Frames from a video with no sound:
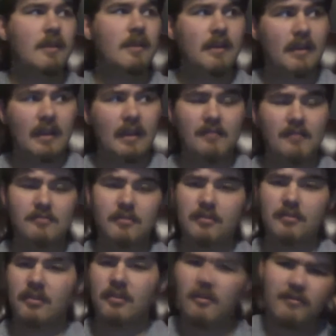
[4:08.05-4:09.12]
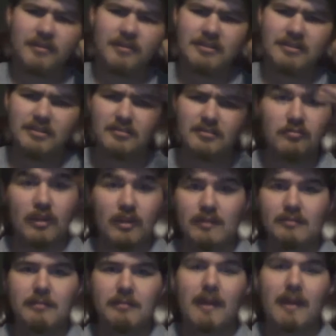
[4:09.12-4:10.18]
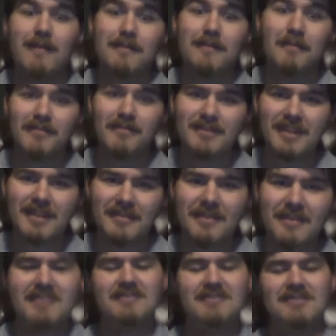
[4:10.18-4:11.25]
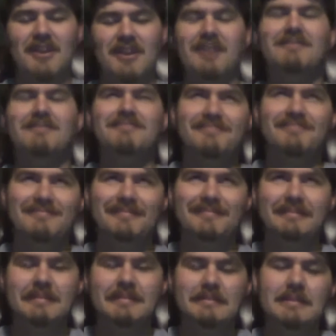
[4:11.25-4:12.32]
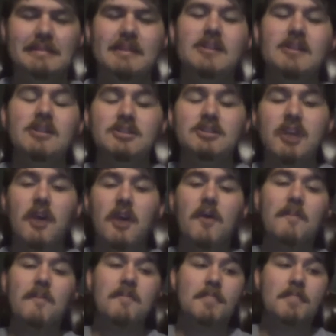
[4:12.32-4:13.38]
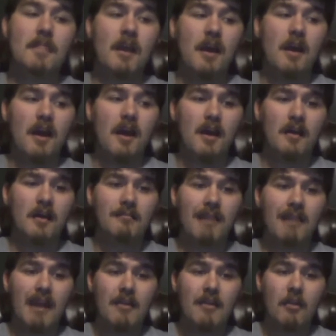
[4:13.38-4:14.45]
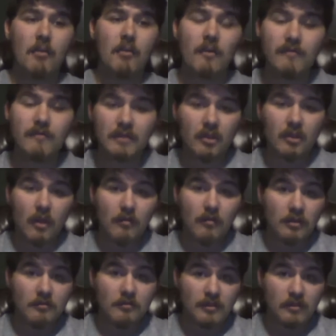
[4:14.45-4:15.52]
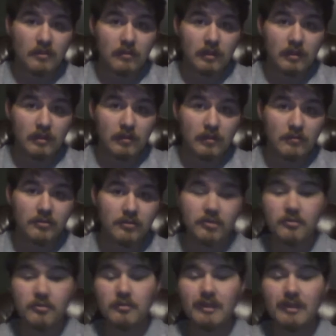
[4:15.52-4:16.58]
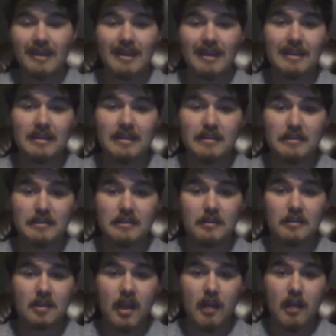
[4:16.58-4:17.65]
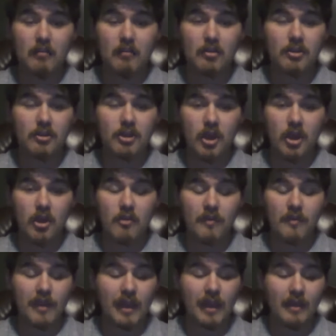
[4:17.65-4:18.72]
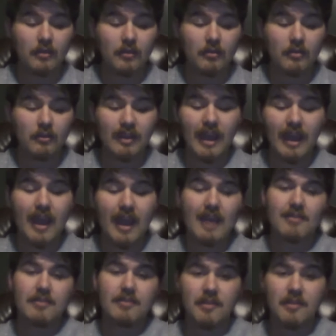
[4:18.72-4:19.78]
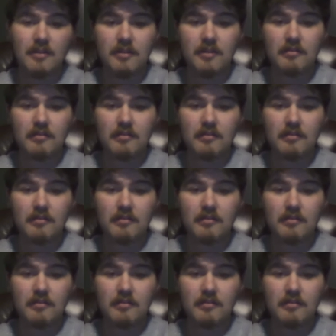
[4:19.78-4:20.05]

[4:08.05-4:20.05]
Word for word: And I was looking over because it just randomly popped up on the T V. Sorry. So, um, I know one video I'm going to be doing here real soon is I'm going to go and look at the...